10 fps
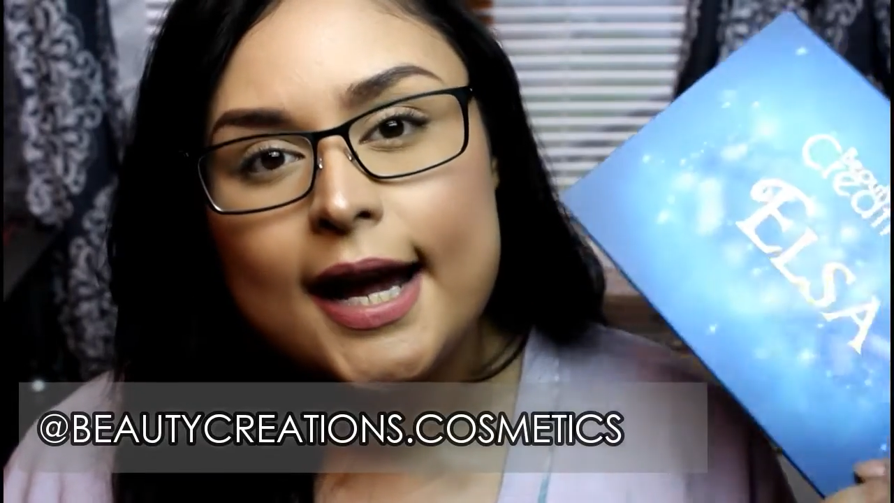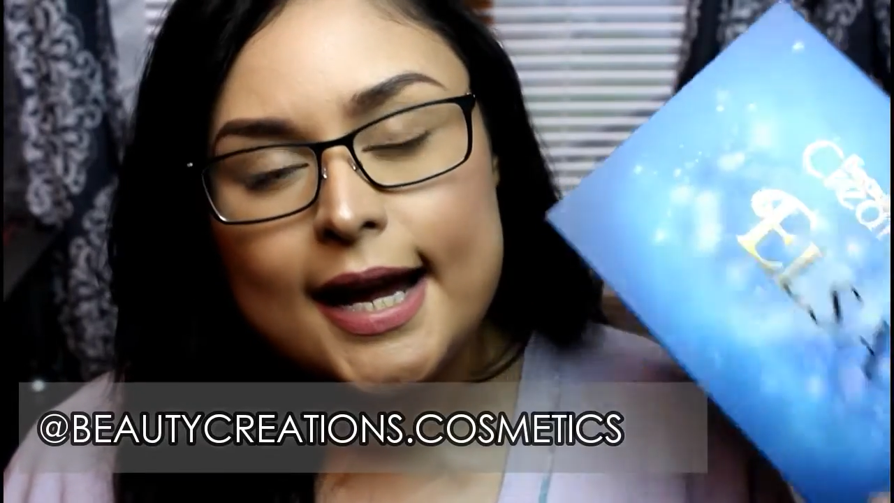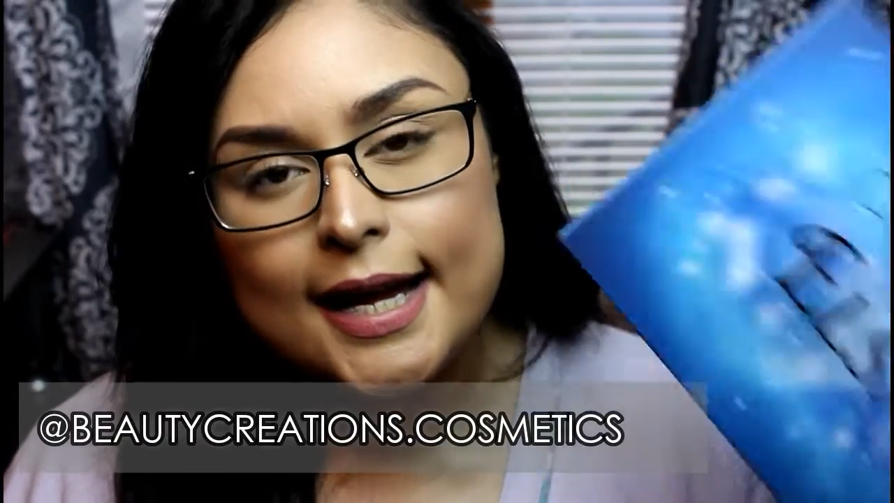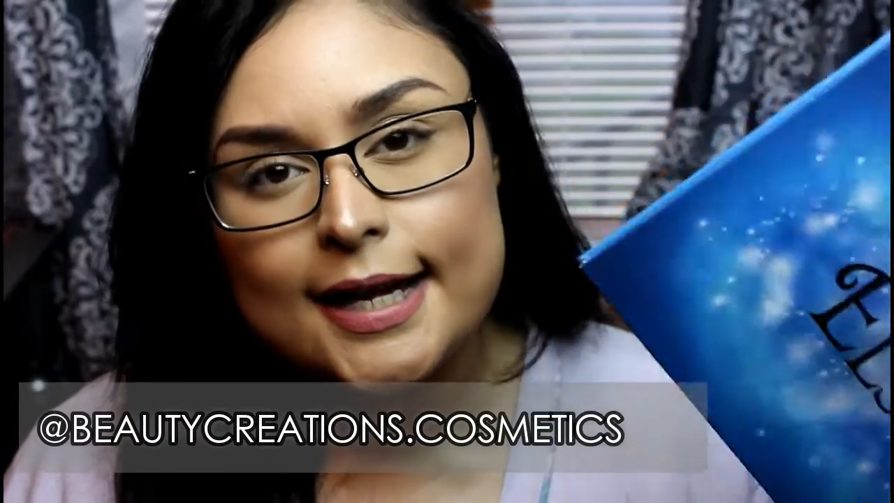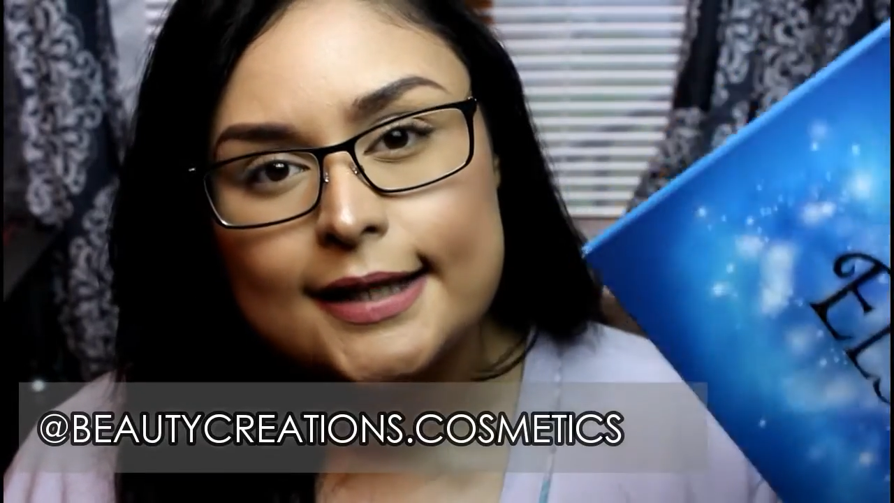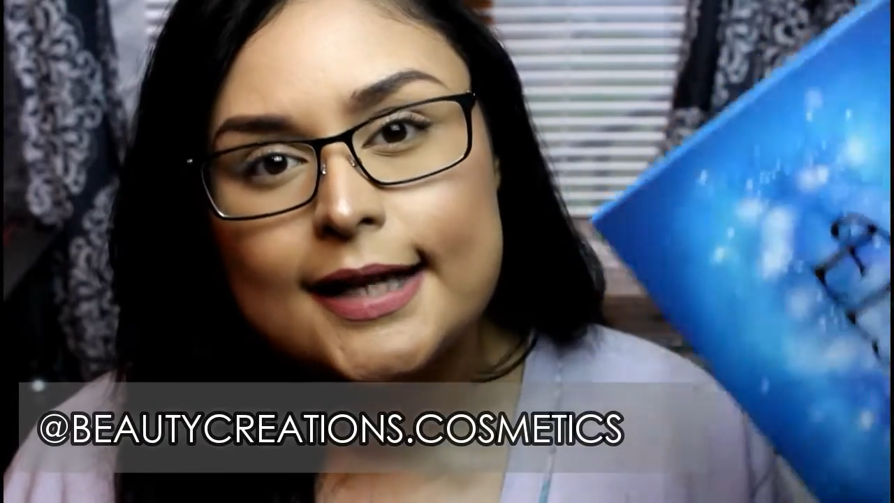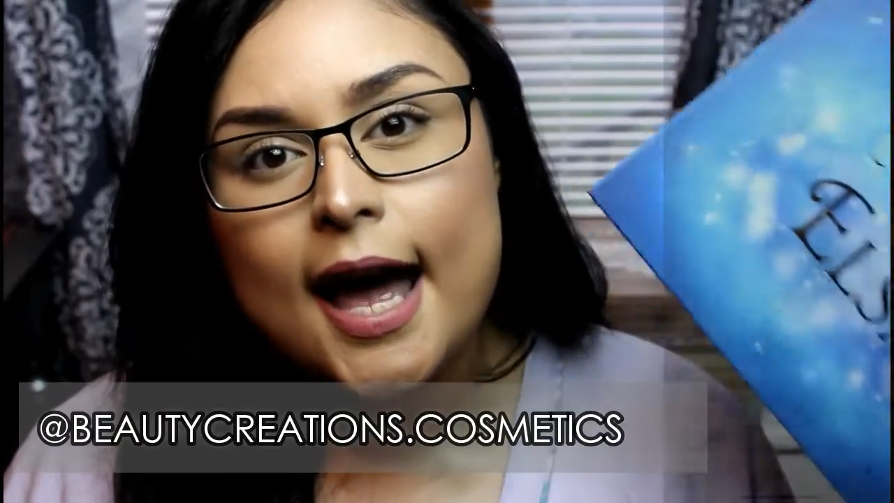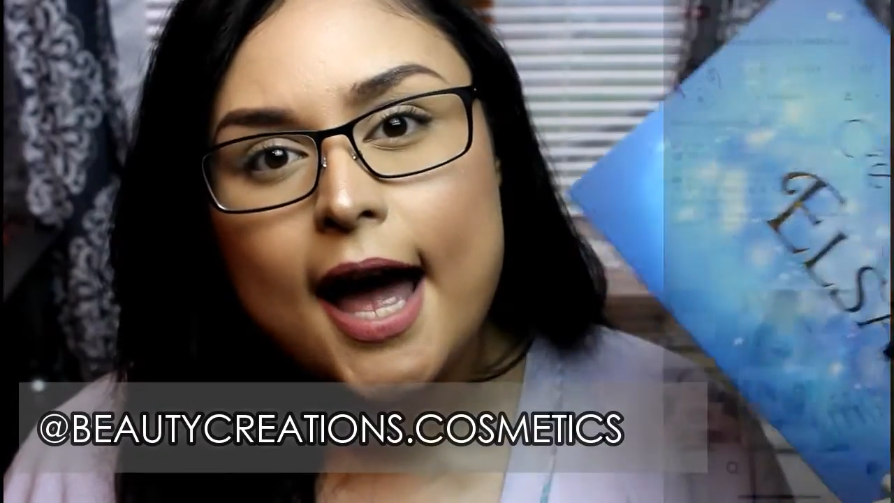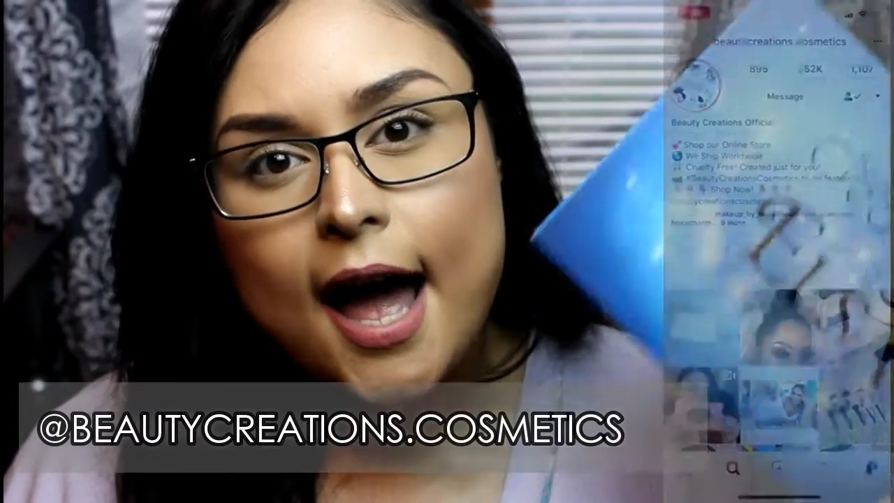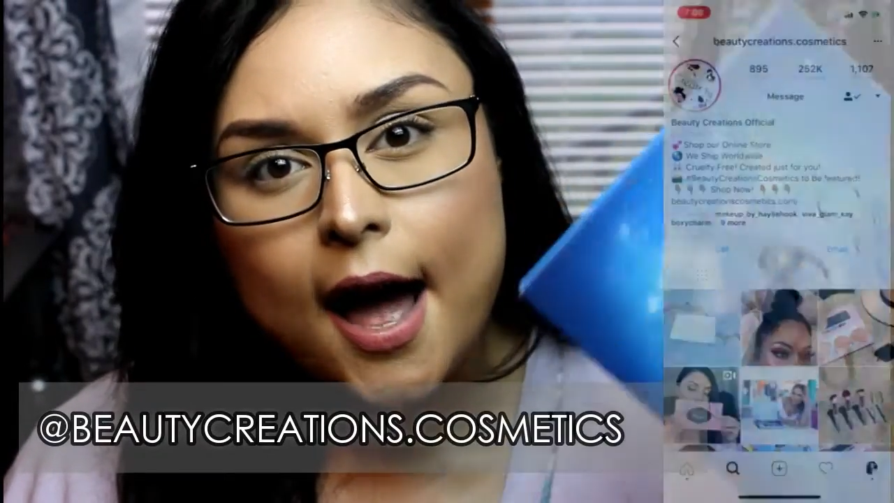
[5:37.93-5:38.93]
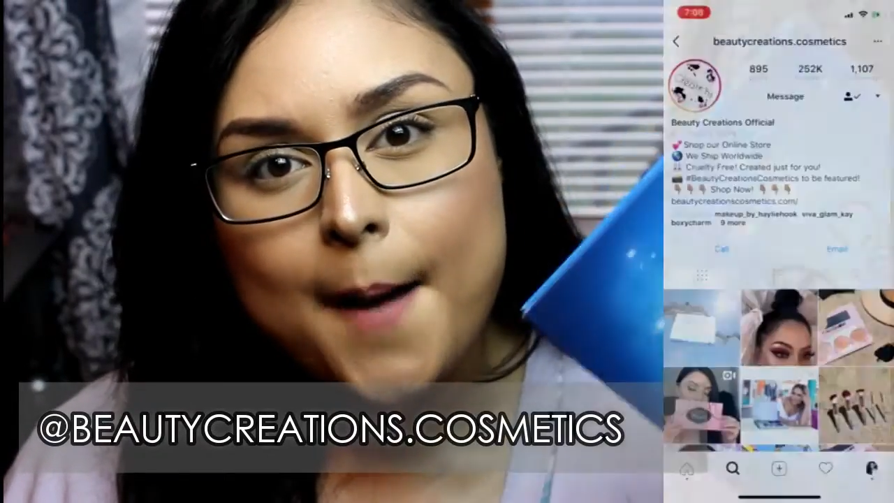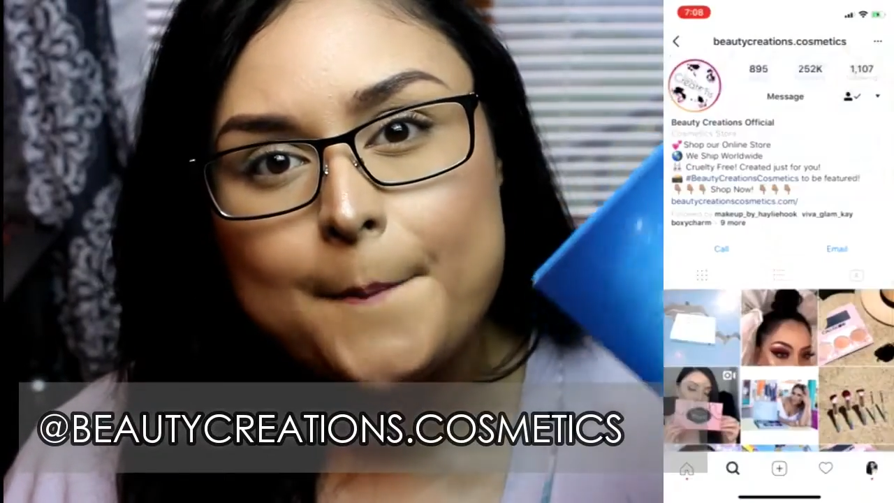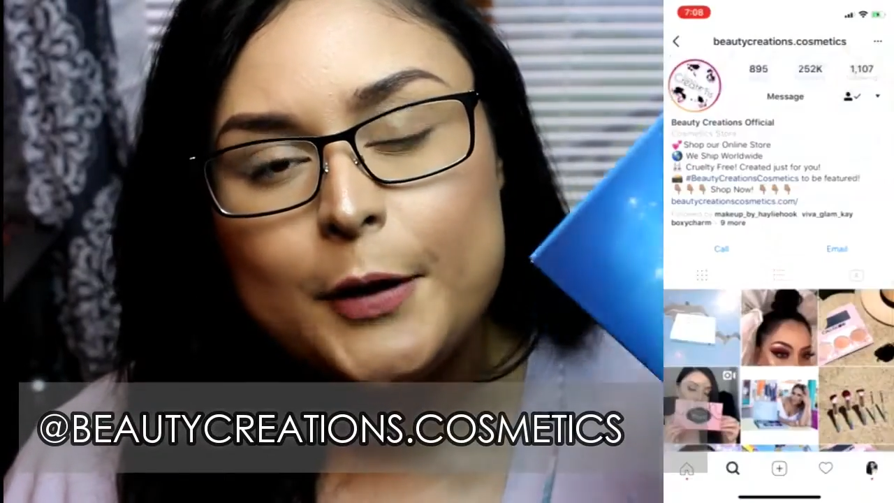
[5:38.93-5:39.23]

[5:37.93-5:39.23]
is at